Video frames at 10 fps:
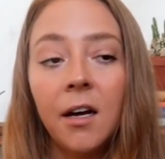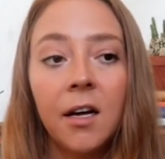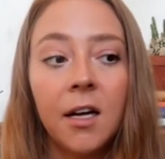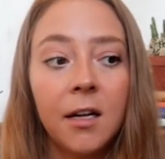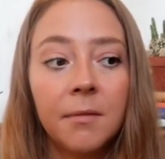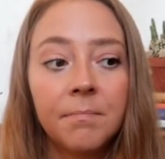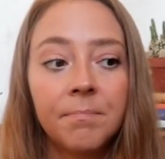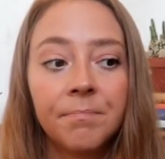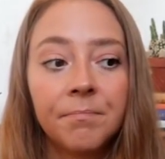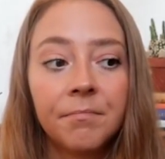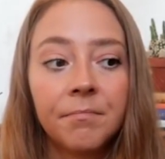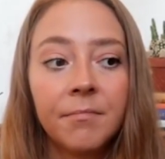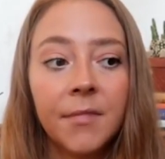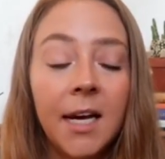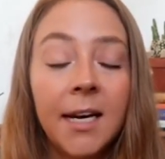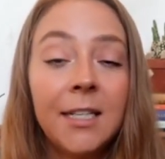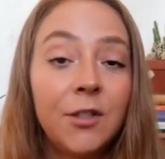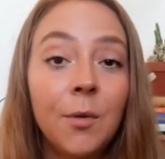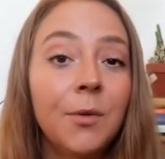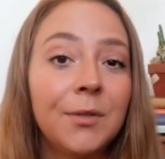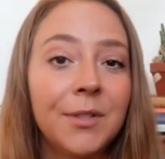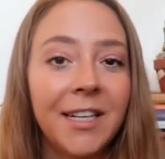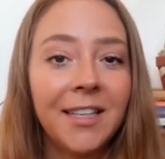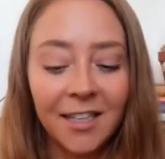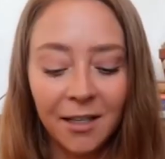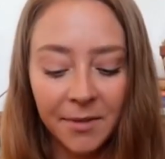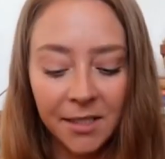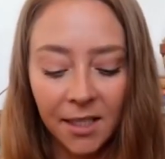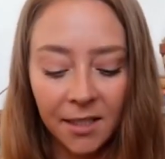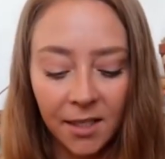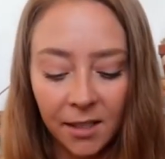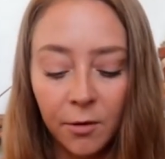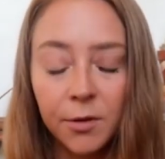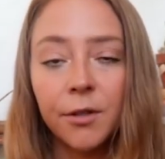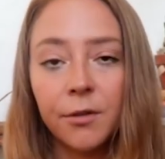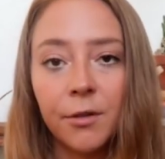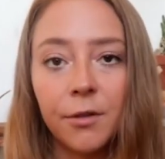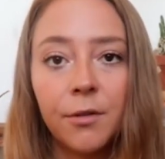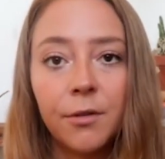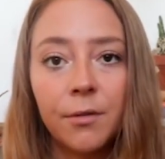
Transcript: And I don't use anything on my skin. Like, those are the